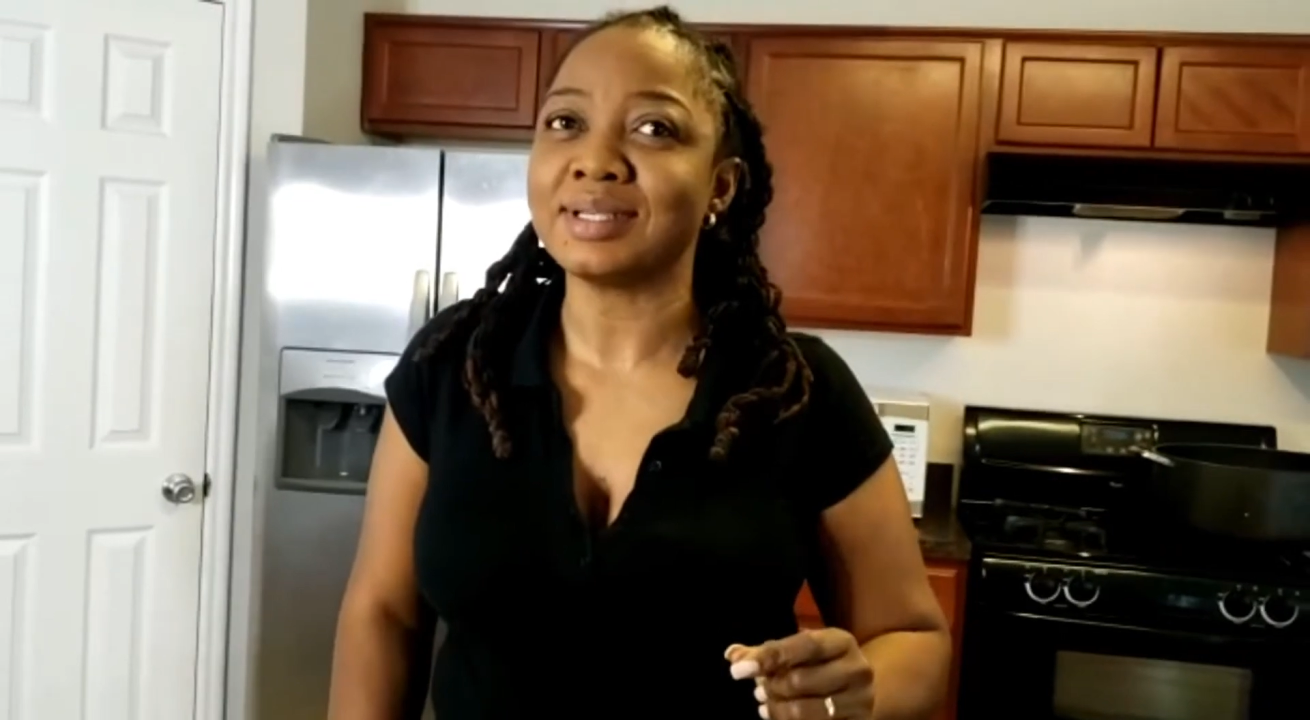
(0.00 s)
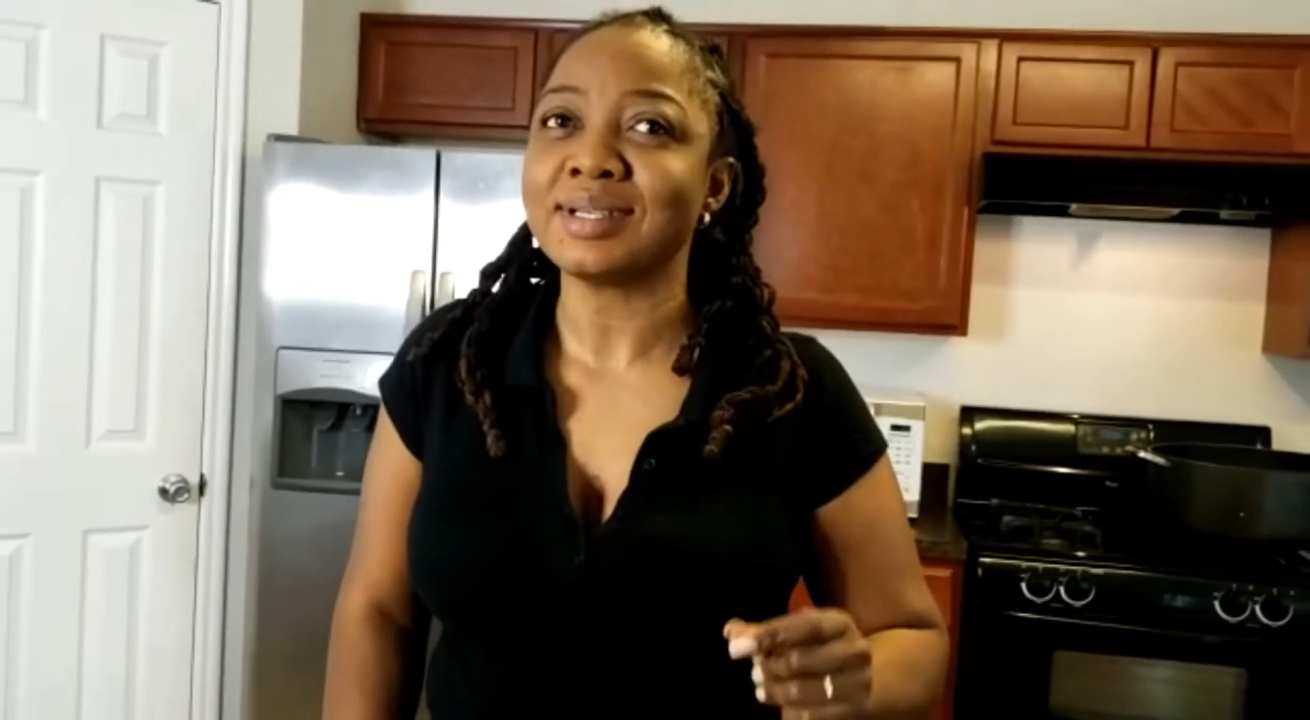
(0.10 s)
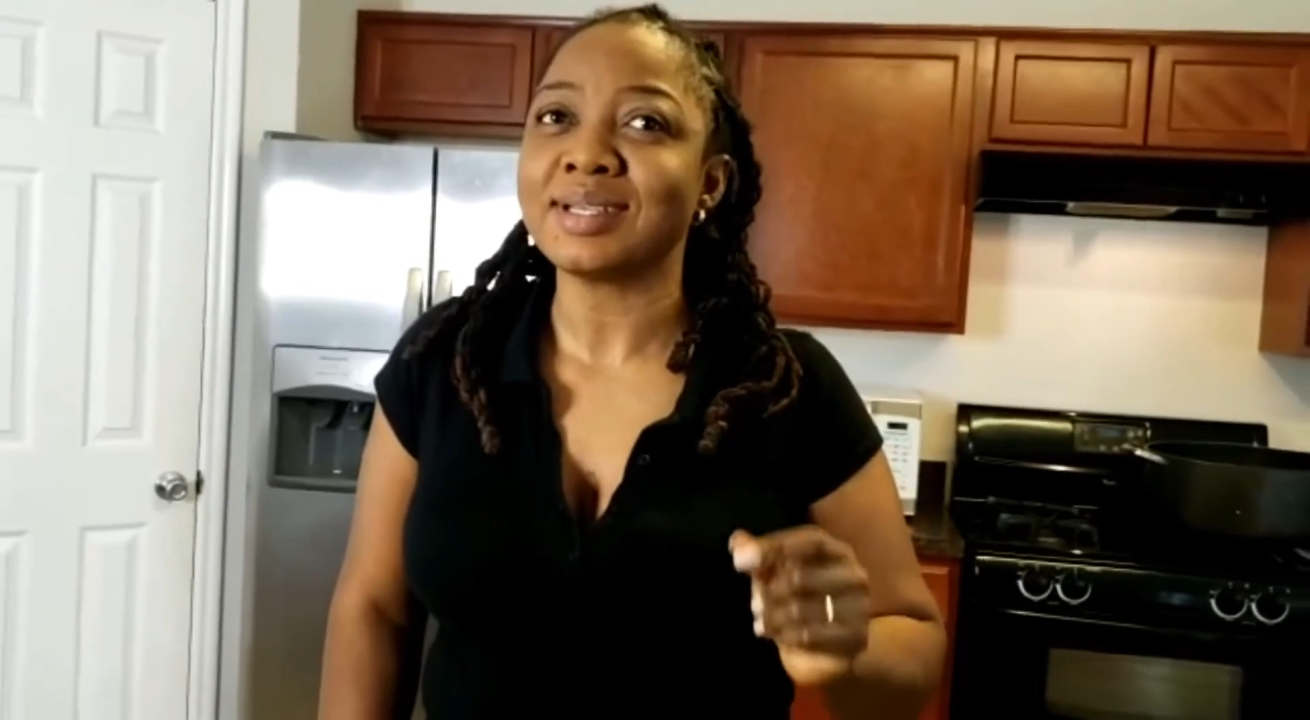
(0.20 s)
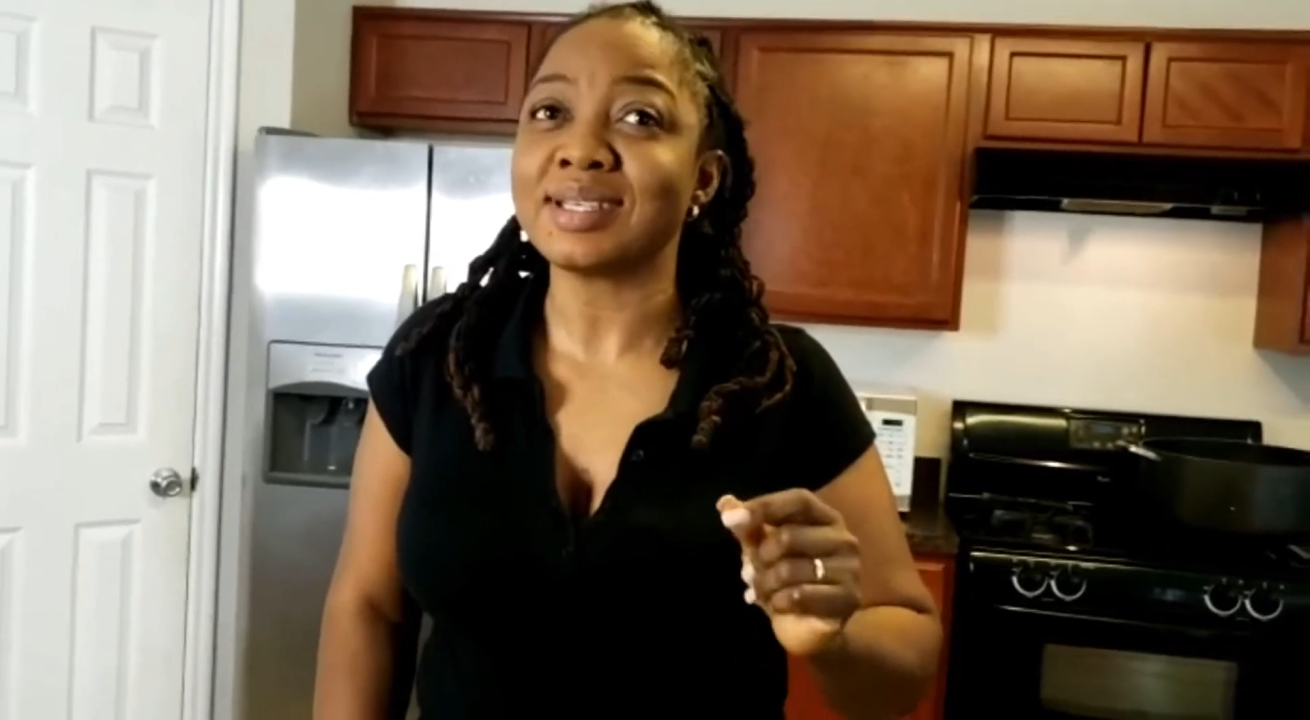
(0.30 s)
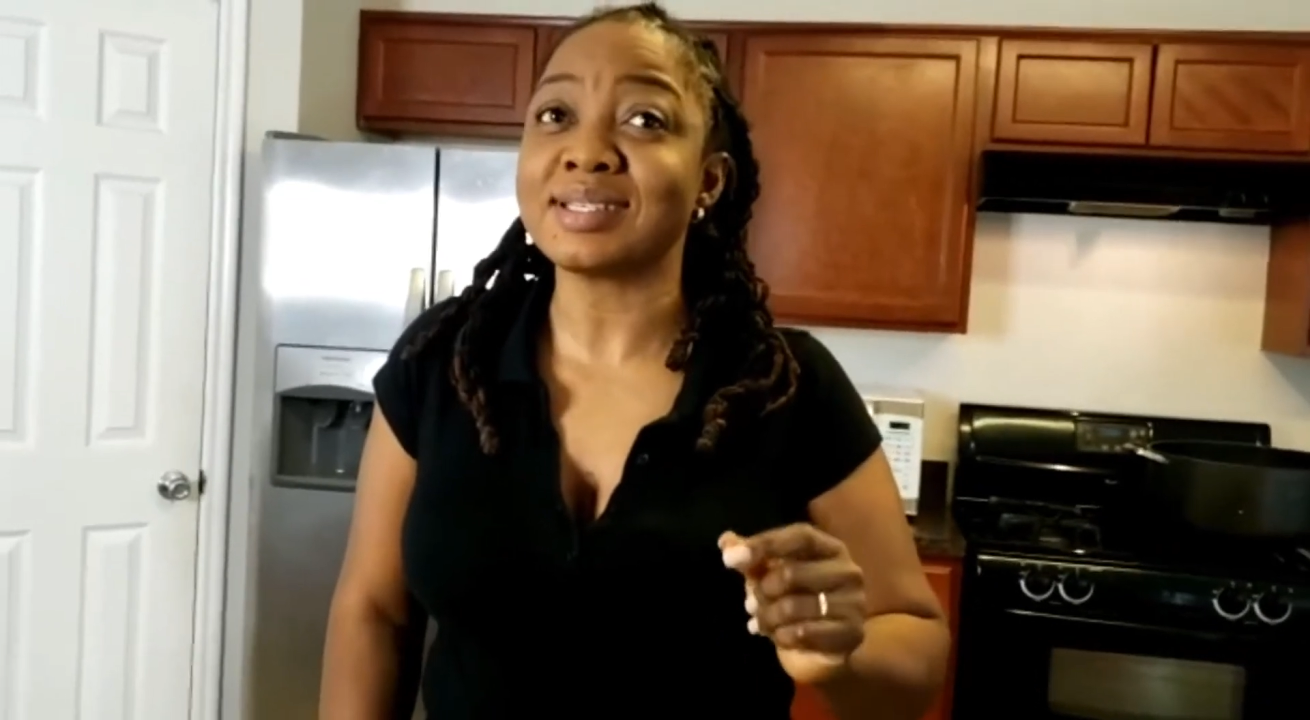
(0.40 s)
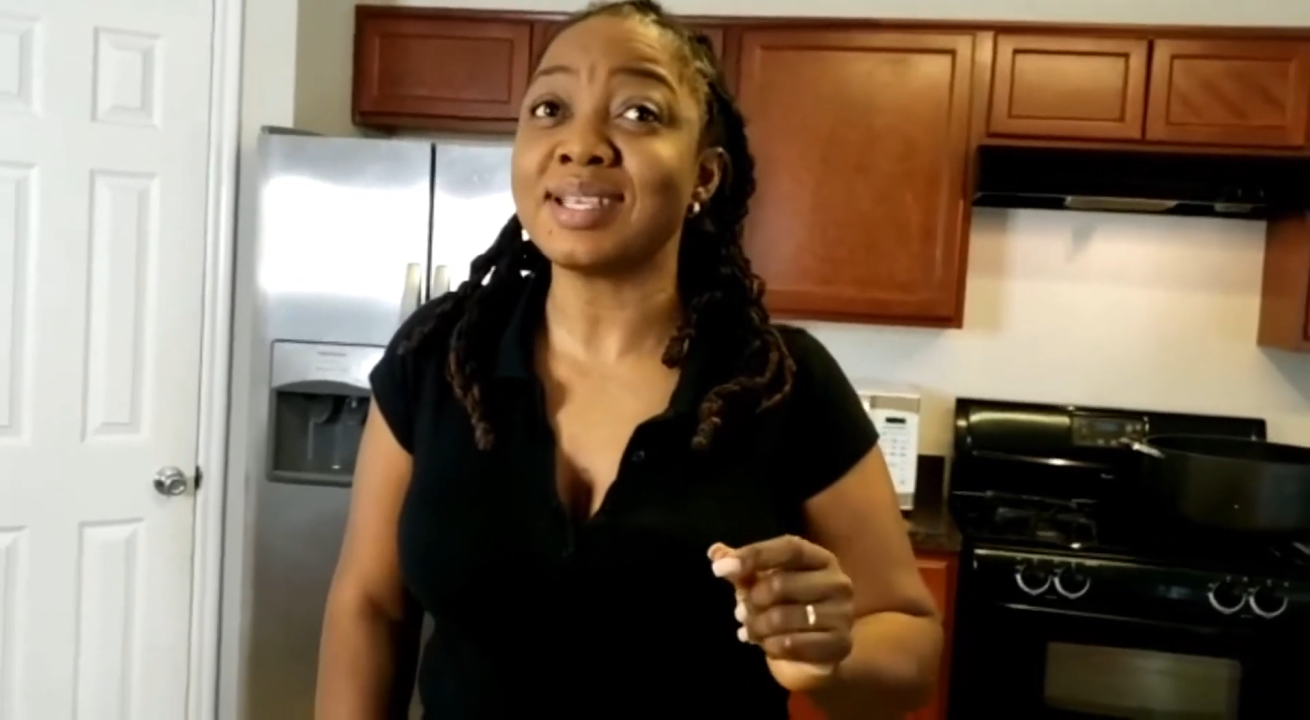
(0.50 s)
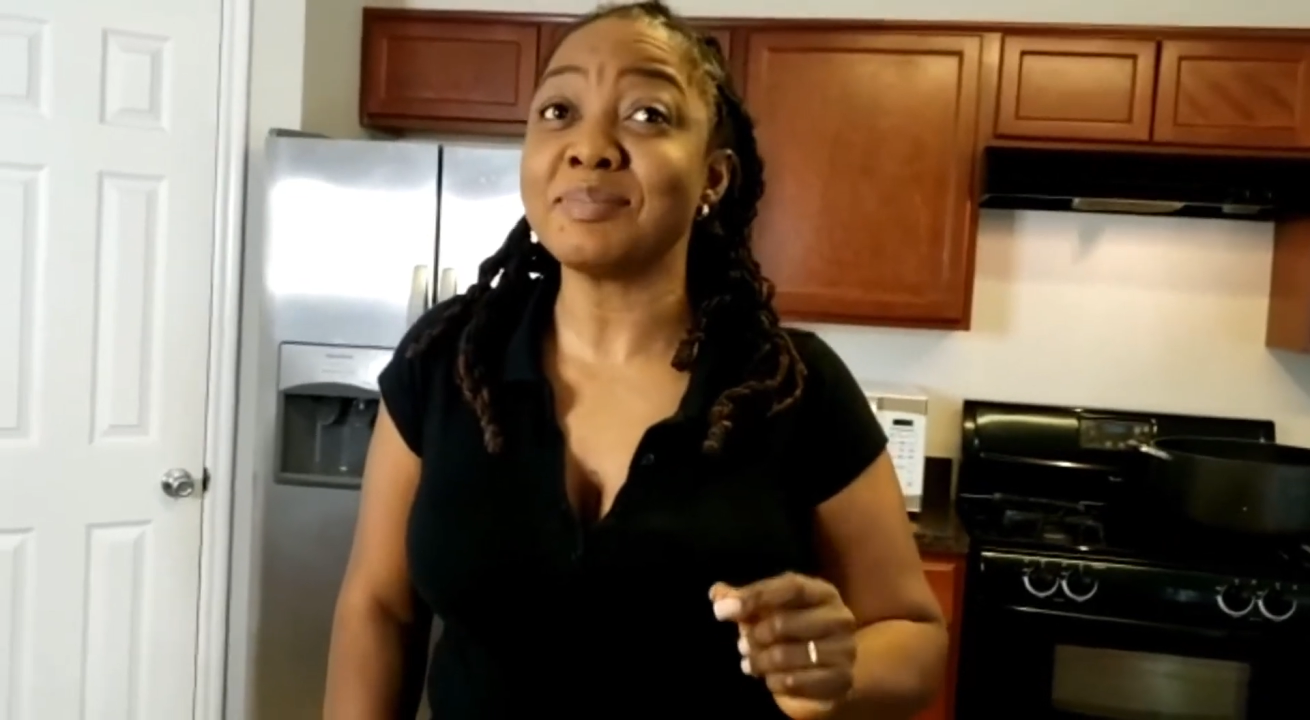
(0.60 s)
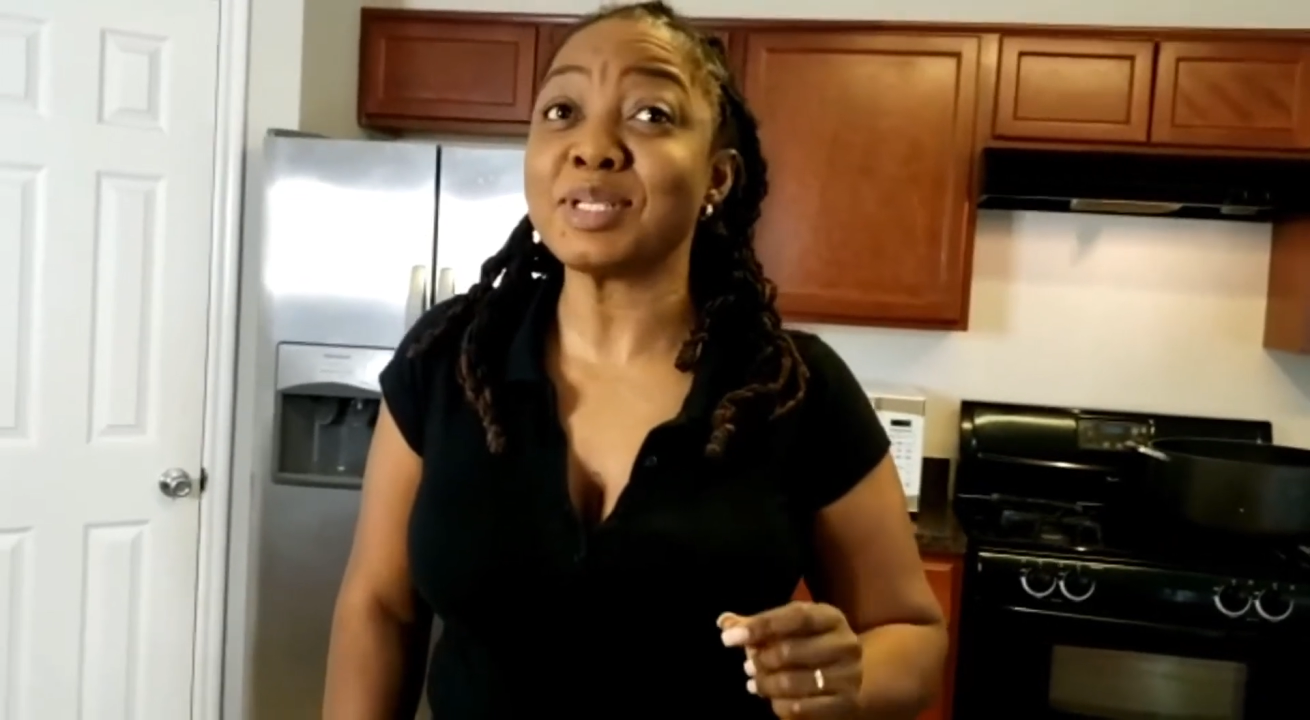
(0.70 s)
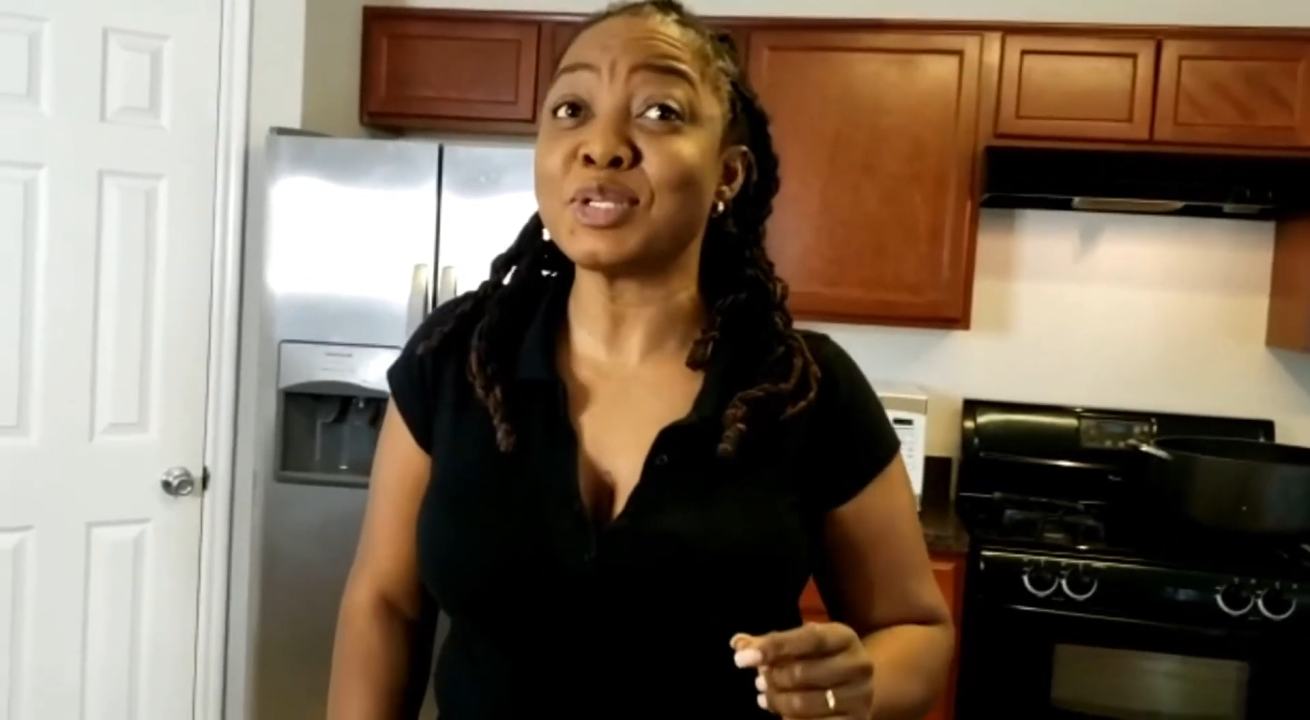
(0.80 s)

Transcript: His name is